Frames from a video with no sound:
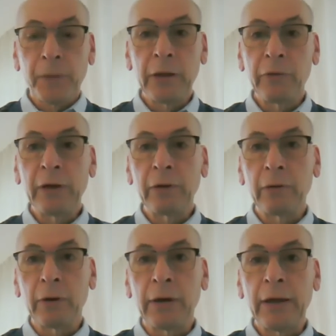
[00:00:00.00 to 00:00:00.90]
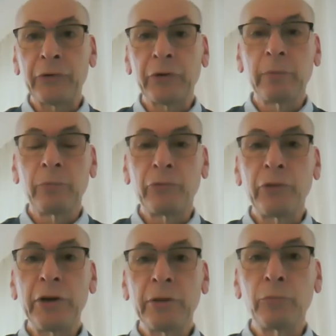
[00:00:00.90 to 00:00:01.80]
giving uh, Eskom
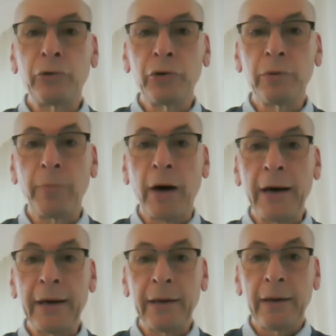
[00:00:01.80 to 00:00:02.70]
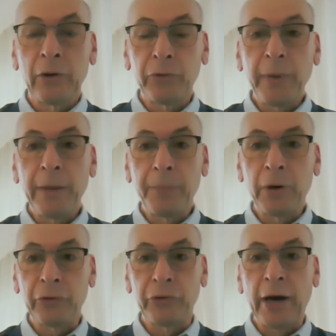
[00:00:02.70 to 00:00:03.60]
freedom to buy spare
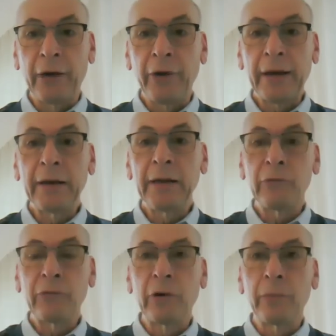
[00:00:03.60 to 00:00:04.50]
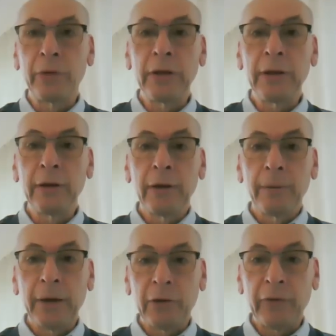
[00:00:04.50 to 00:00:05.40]
parts directly from the
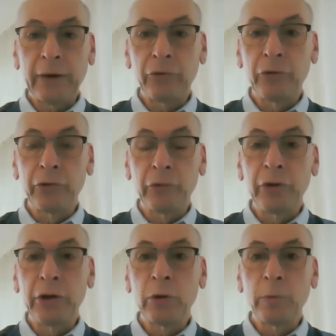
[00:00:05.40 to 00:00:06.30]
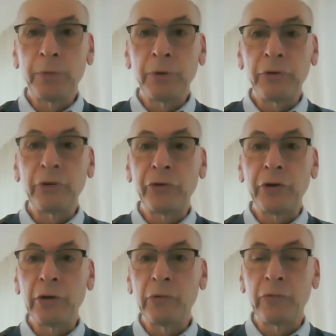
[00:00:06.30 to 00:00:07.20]
manufacturers of the equipment
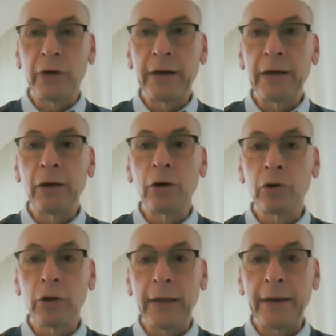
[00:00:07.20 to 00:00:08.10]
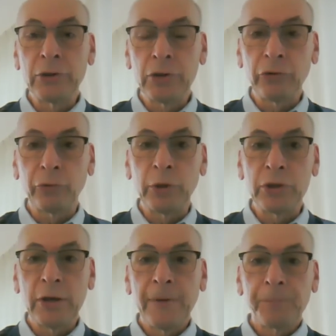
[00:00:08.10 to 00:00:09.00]
instead of via local agents,
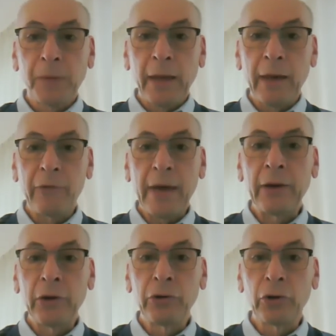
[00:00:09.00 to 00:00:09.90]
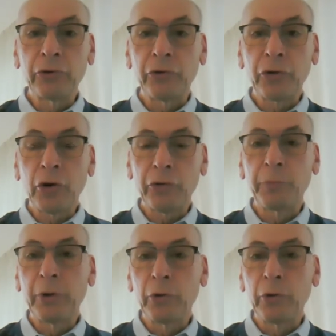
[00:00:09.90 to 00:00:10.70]
which have added not just cost but